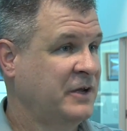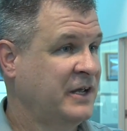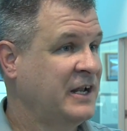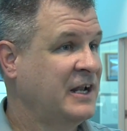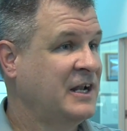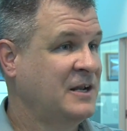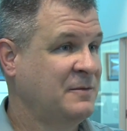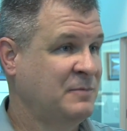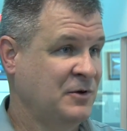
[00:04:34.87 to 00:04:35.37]
get
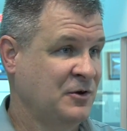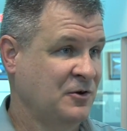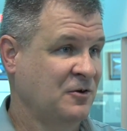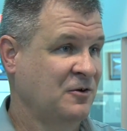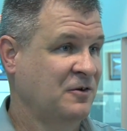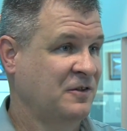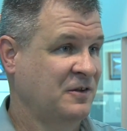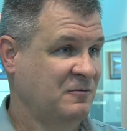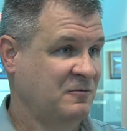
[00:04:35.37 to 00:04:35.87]
any
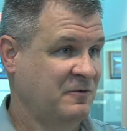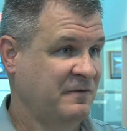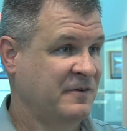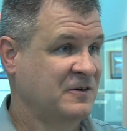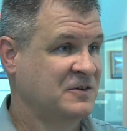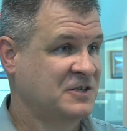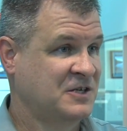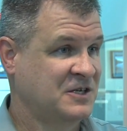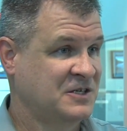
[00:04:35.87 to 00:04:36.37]
purer than
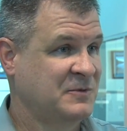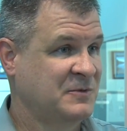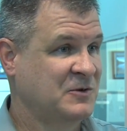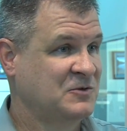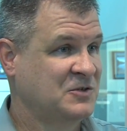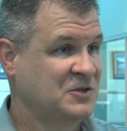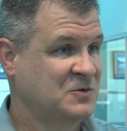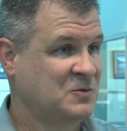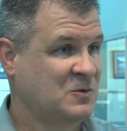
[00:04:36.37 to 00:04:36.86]
reverse
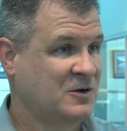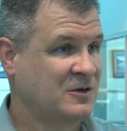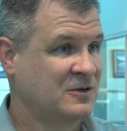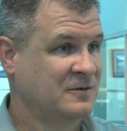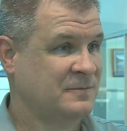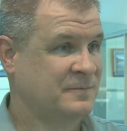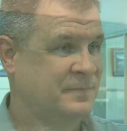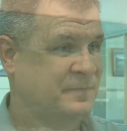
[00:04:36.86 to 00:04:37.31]
osmosis water.